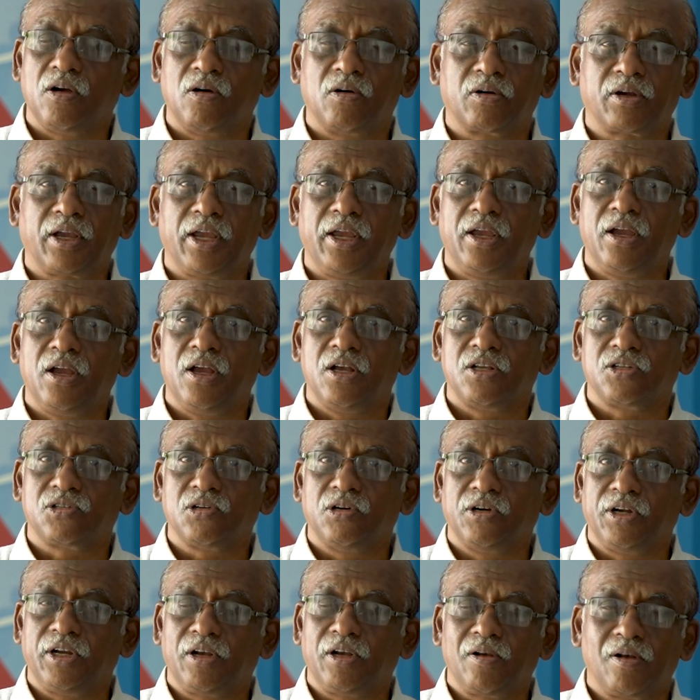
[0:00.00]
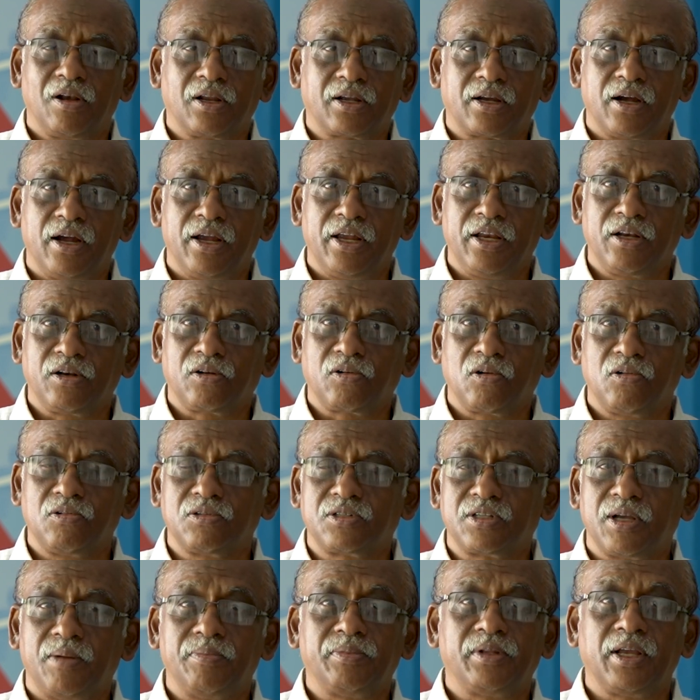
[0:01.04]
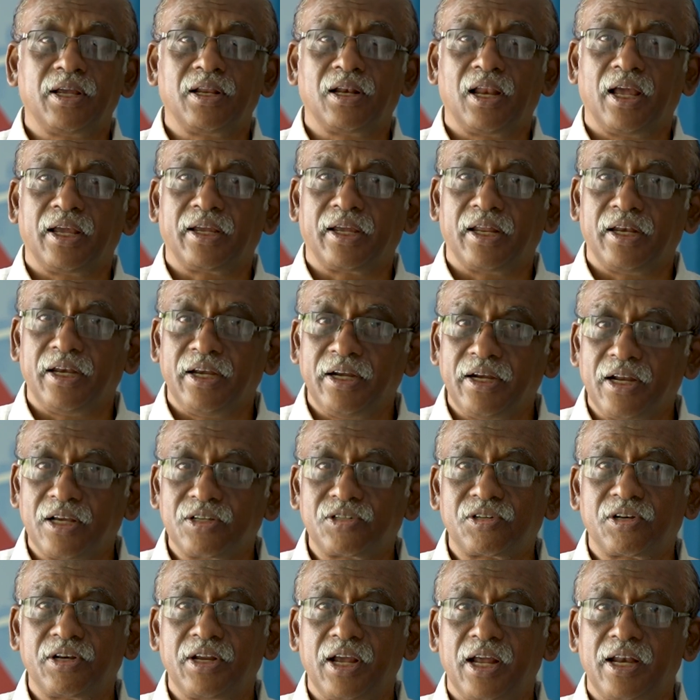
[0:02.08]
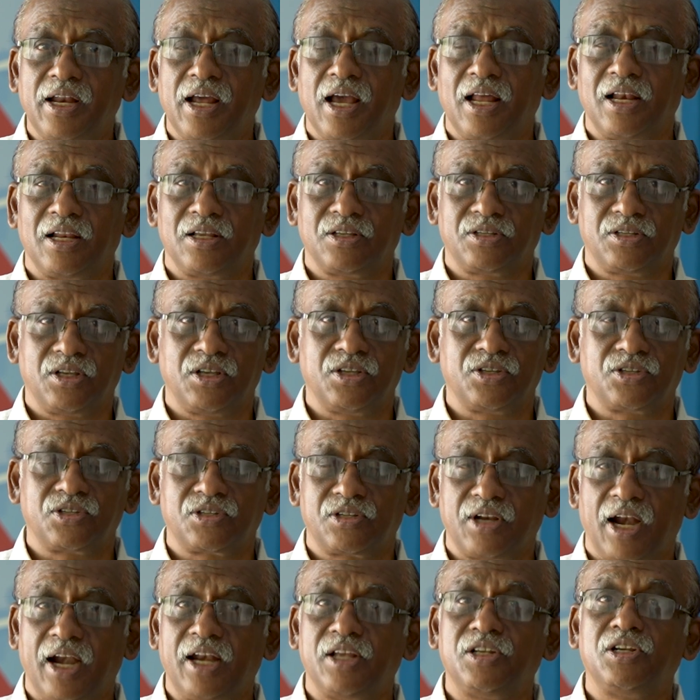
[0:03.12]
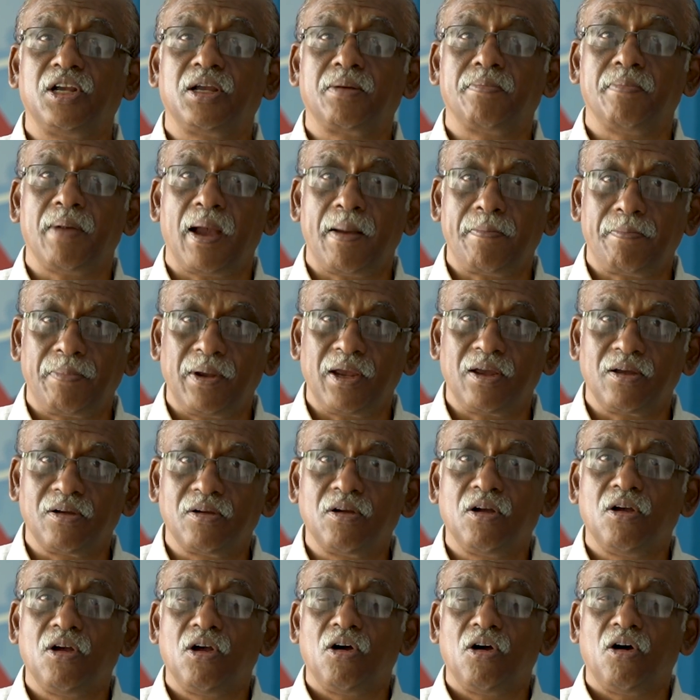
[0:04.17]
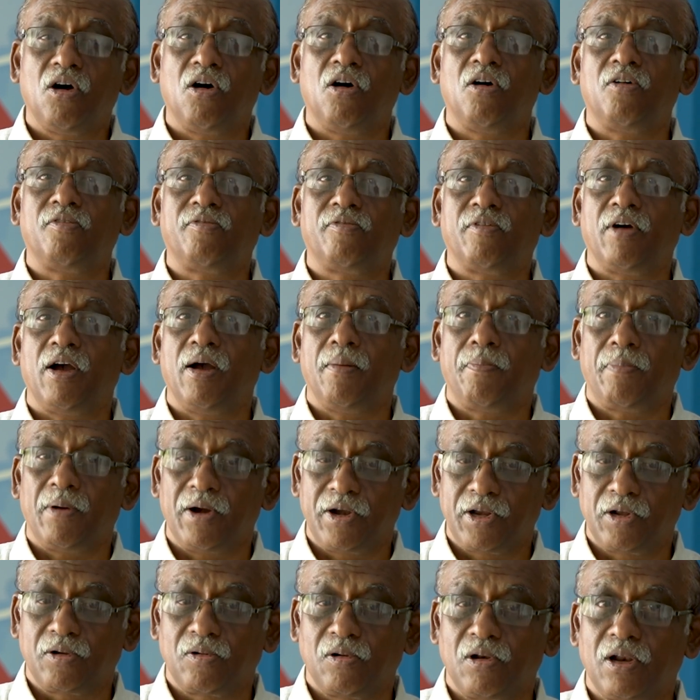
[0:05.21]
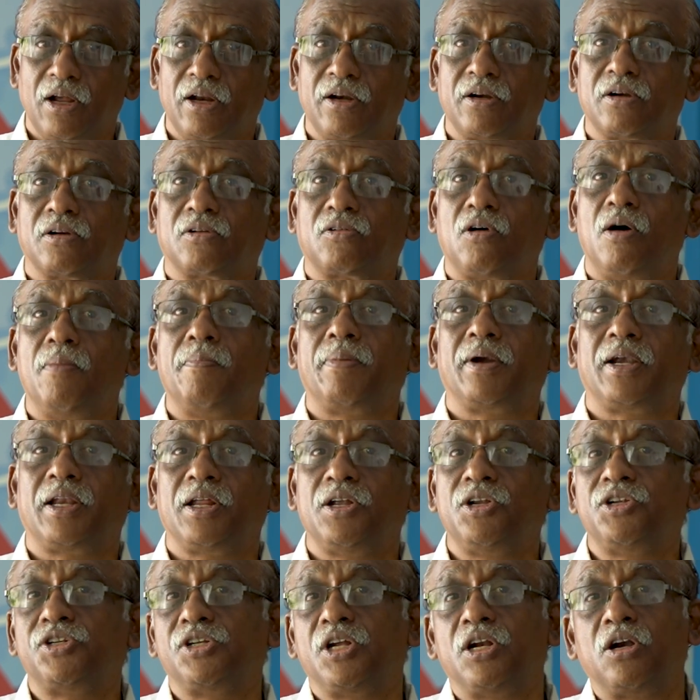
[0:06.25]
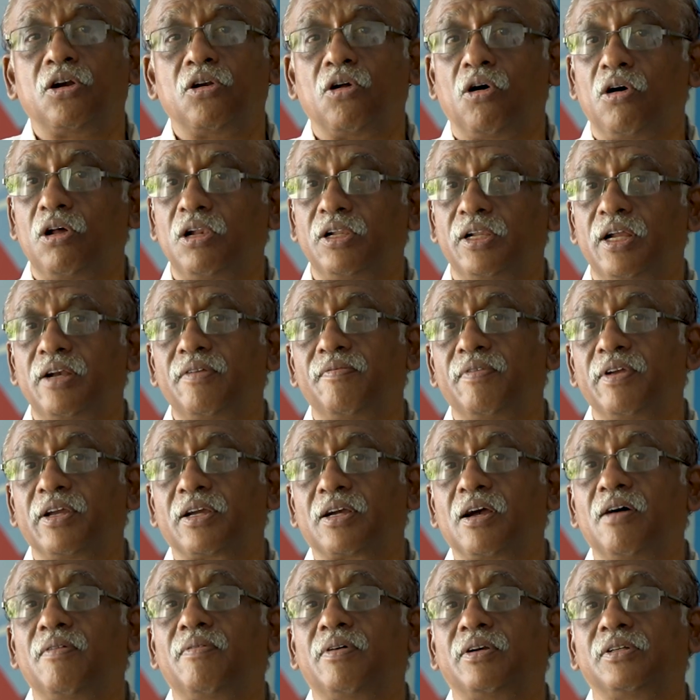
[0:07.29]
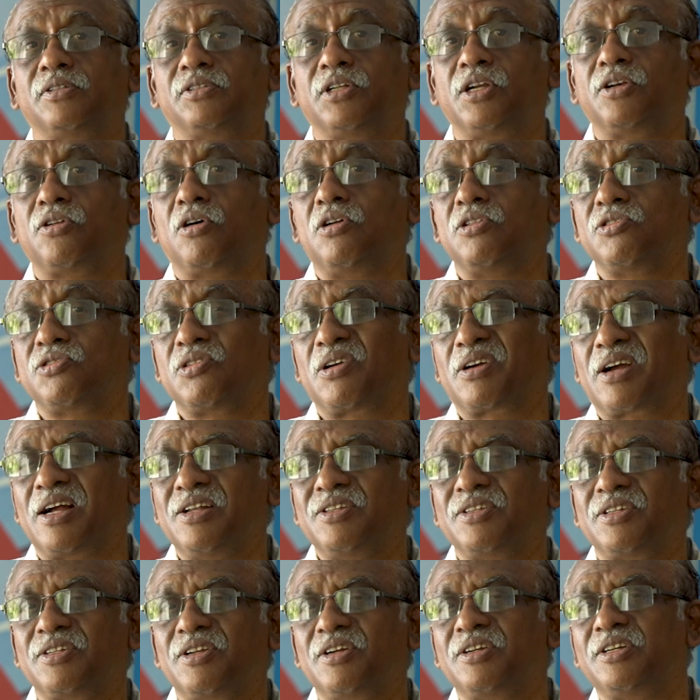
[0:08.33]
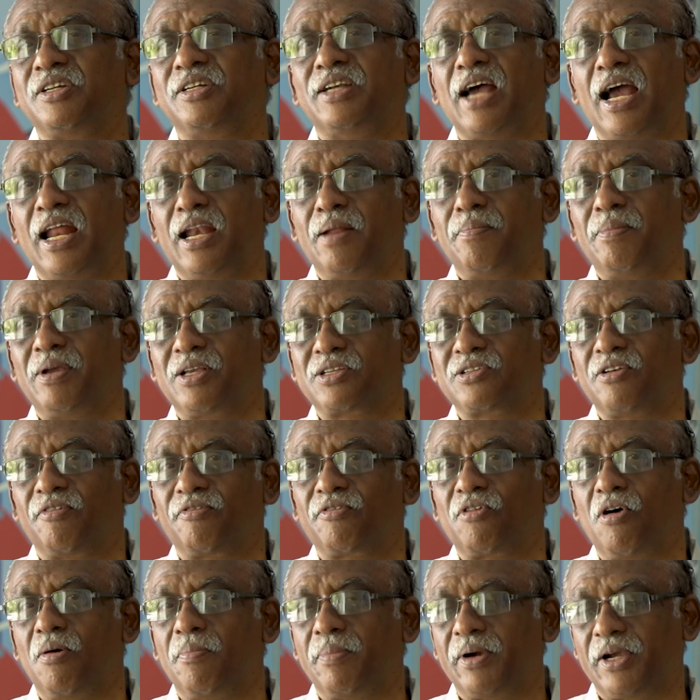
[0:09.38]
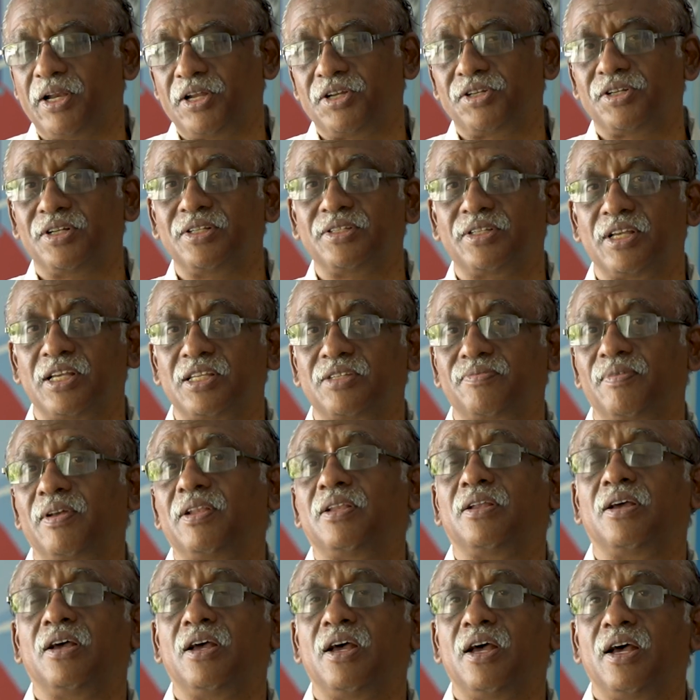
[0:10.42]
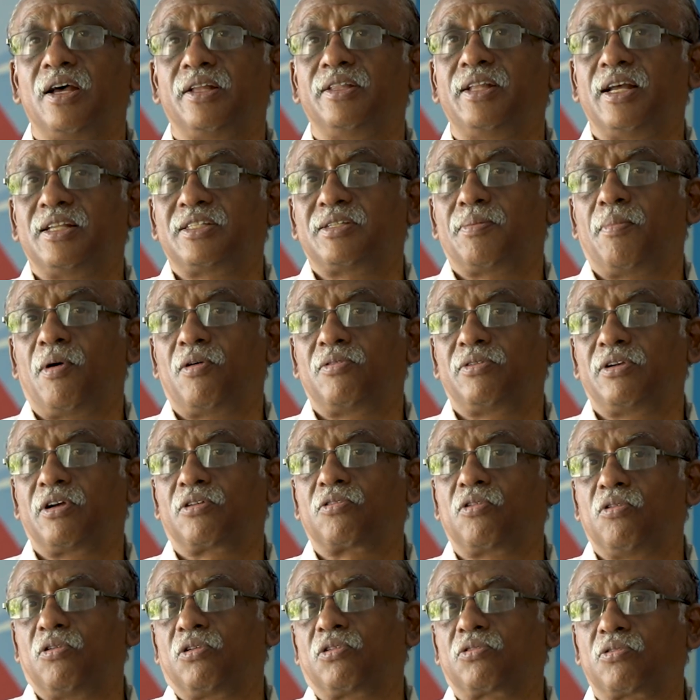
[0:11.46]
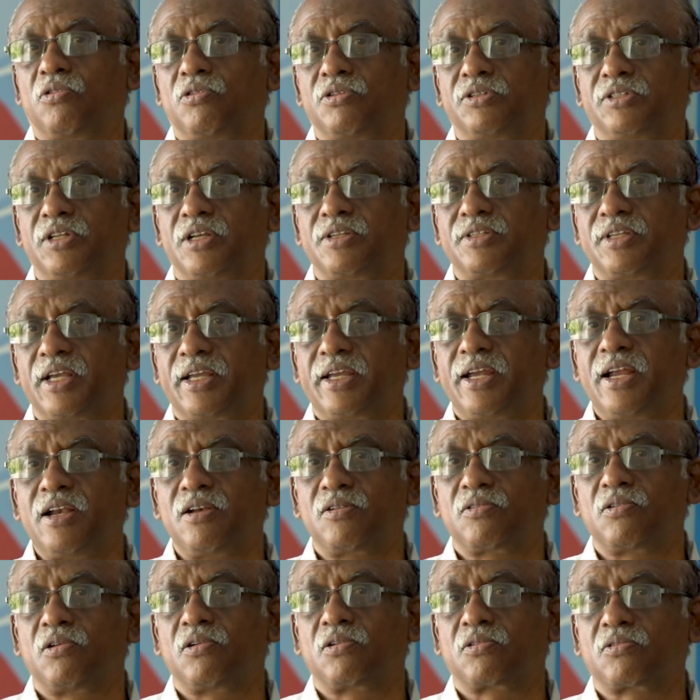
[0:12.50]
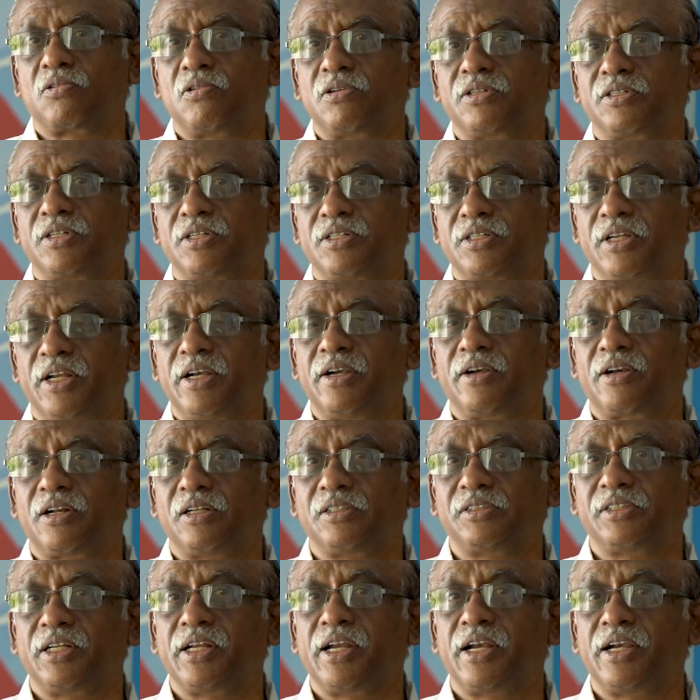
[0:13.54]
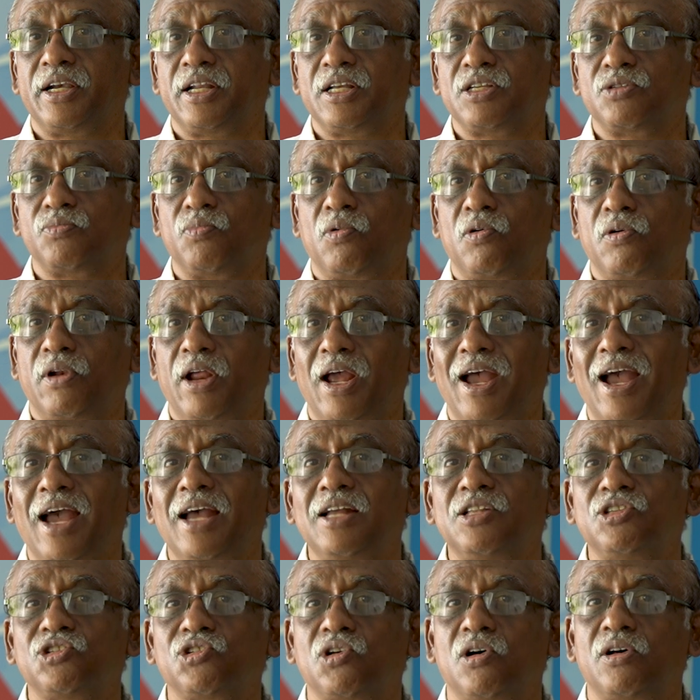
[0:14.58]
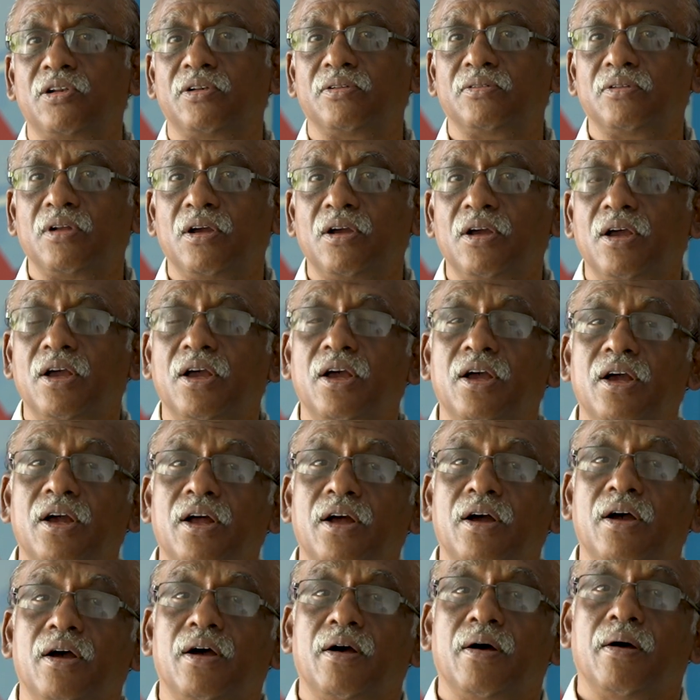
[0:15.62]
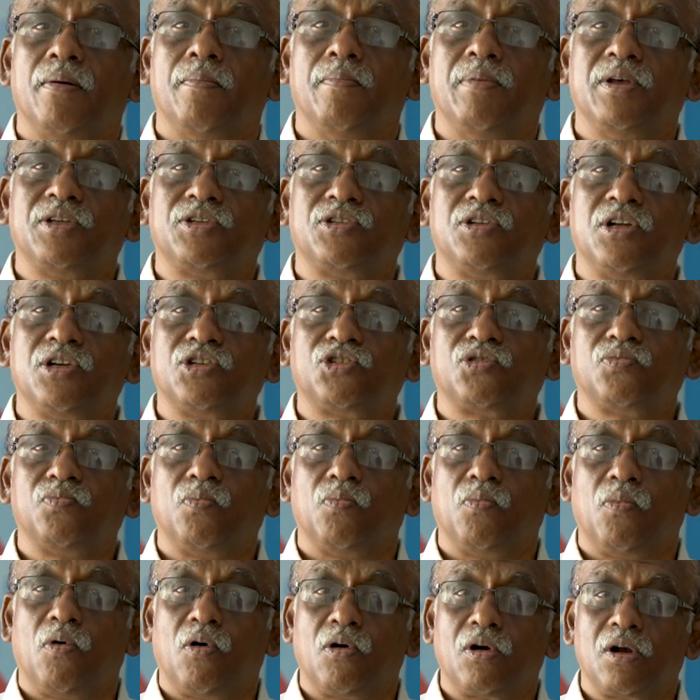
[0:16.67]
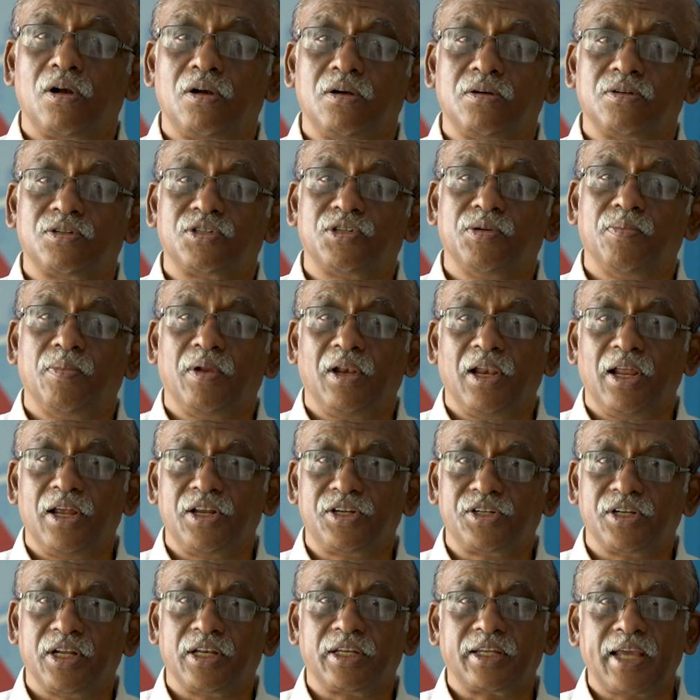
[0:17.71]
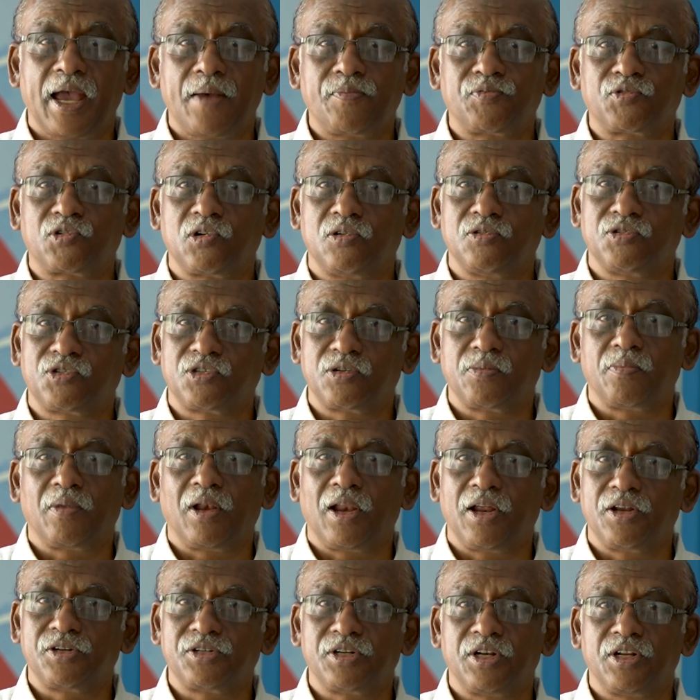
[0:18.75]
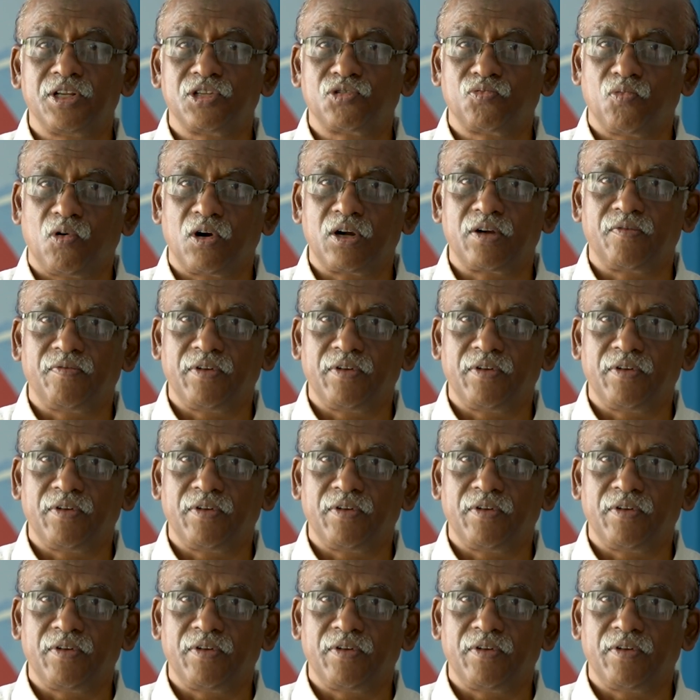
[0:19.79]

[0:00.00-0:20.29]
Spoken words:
Okay, so it will include something like an industry analysis, strategic mapping of a particular competition, and all that we covered. It also considers dynamics of competitions as well. That's about the core course. The second core course is interesting. It is more a hands-on business model simulation. Capstone simulation is what